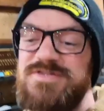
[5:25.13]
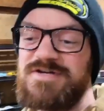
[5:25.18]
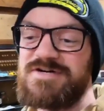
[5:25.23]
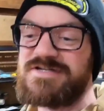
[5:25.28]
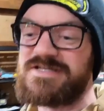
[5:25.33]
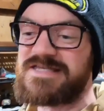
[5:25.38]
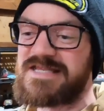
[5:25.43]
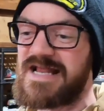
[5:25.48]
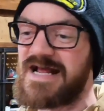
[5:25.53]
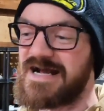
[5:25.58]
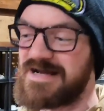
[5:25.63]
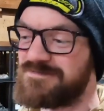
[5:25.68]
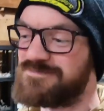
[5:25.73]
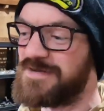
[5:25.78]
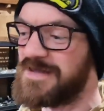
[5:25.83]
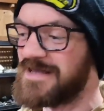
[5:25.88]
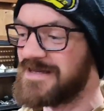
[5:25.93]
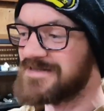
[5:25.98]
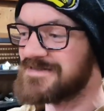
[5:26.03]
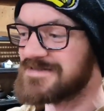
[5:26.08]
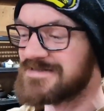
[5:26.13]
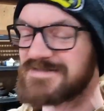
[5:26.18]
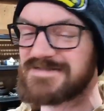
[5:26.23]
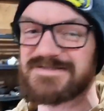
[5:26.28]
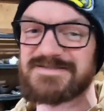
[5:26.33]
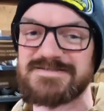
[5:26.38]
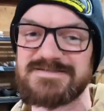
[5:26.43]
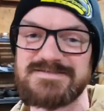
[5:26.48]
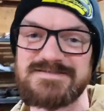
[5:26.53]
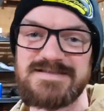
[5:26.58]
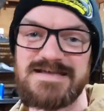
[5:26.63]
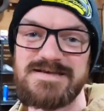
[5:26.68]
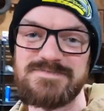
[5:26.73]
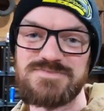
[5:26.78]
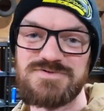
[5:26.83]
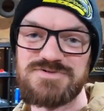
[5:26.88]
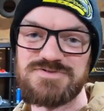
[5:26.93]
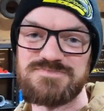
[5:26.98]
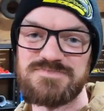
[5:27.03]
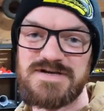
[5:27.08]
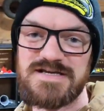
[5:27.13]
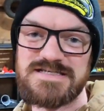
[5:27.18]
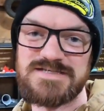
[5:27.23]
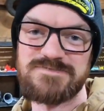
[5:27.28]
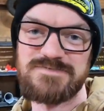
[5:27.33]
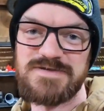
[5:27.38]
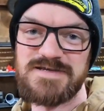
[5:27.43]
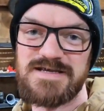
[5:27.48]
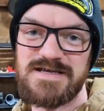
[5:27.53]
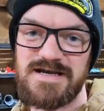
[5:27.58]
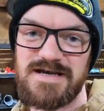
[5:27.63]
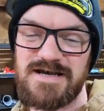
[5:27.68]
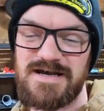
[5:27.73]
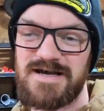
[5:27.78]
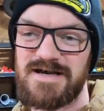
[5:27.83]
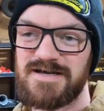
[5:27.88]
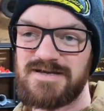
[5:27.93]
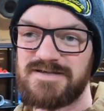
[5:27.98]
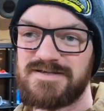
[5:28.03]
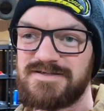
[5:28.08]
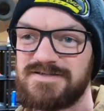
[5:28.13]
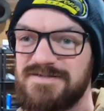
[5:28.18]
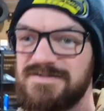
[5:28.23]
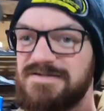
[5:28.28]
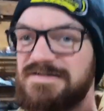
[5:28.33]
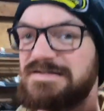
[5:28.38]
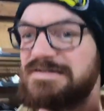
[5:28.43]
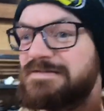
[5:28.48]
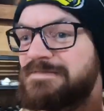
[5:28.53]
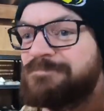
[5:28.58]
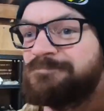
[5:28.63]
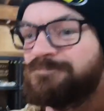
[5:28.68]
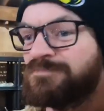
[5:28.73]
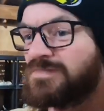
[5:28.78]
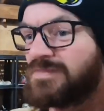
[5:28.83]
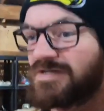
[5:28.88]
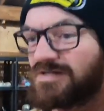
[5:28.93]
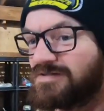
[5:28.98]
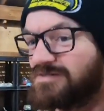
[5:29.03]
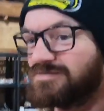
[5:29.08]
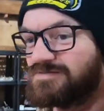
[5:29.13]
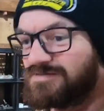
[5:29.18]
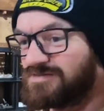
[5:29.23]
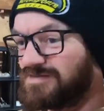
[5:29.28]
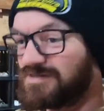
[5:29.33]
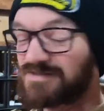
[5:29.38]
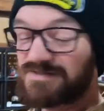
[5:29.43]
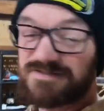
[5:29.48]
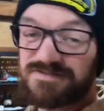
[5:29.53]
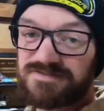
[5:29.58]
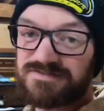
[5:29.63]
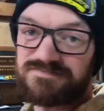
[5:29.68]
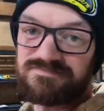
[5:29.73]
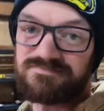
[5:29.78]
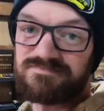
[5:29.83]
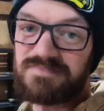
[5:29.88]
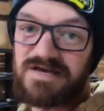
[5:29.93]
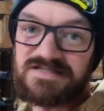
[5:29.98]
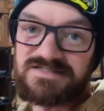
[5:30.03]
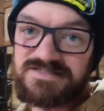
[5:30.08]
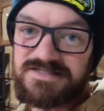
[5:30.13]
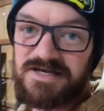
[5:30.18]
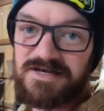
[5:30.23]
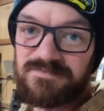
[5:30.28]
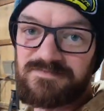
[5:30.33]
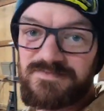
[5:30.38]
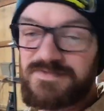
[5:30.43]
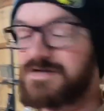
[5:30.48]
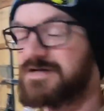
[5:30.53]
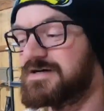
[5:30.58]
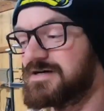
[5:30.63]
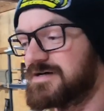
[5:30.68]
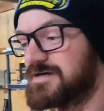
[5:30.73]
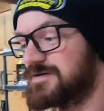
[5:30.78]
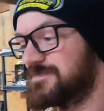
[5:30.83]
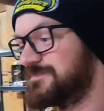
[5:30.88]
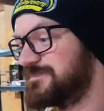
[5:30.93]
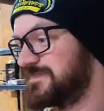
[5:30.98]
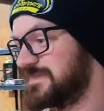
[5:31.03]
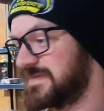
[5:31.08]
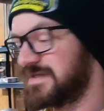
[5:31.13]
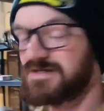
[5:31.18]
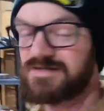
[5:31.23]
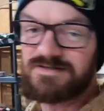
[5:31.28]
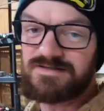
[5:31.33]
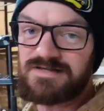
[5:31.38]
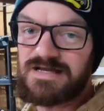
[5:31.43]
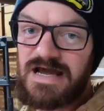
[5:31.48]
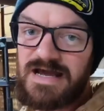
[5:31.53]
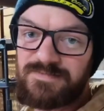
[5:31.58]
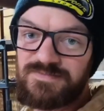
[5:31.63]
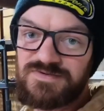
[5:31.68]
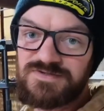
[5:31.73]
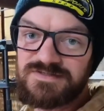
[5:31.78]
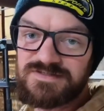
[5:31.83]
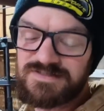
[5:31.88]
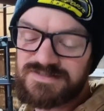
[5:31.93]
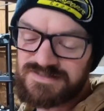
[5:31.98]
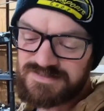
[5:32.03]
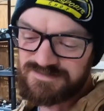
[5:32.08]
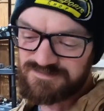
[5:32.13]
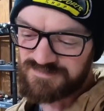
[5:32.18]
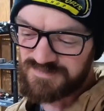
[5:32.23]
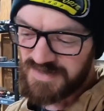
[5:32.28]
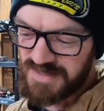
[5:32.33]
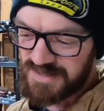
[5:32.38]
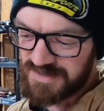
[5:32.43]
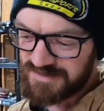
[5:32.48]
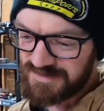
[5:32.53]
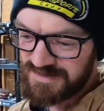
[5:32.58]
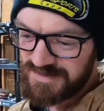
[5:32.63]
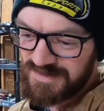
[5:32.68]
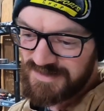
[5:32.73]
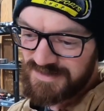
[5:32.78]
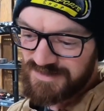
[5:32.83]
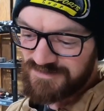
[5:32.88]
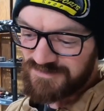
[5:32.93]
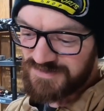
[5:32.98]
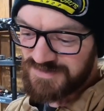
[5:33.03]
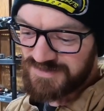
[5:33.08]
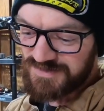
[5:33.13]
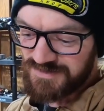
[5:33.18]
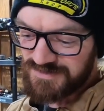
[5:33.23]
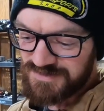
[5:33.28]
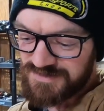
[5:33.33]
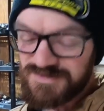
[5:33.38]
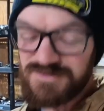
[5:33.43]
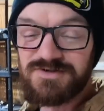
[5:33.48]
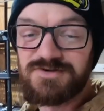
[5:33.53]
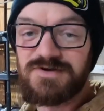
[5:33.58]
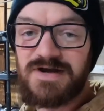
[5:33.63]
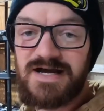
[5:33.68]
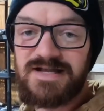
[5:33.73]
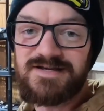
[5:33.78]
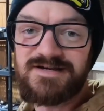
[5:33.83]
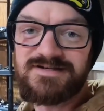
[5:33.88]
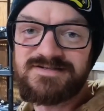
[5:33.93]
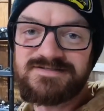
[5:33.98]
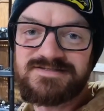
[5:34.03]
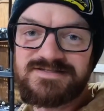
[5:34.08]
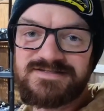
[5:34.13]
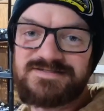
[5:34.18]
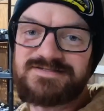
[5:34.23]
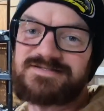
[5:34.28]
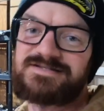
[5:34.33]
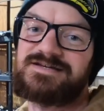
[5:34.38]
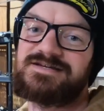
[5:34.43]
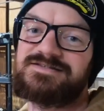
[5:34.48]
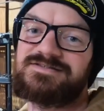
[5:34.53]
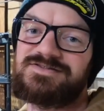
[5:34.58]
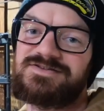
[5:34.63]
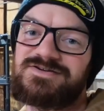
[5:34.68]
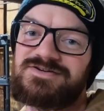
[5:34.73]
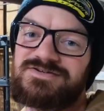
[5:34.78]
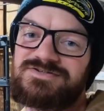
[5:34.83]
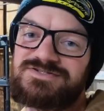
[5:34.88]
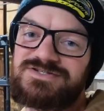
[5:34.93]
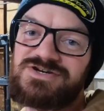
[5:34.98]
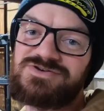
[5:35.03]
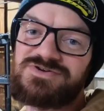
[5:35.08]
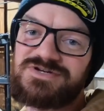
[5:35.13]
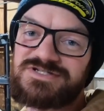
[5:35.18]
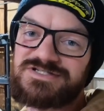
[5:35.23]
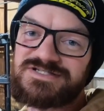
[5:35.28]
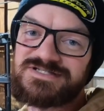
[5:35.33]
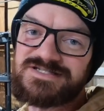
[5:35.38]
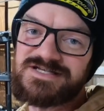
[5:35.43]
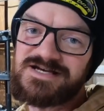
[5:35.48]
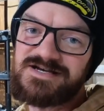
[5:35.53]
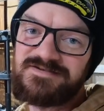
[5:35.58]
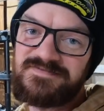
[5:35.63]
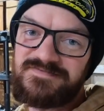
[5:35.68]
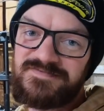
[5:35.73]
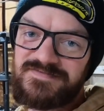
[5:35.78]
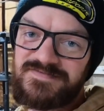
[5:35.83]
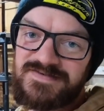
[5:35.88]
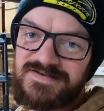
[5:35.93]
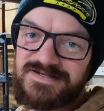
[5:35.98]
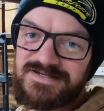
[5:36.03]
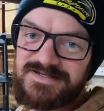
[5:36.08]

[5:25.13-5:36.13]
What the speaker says: those not being labeled, must be I just messed up. It happens, but when you go to do your ride heights and they're 2 inches off,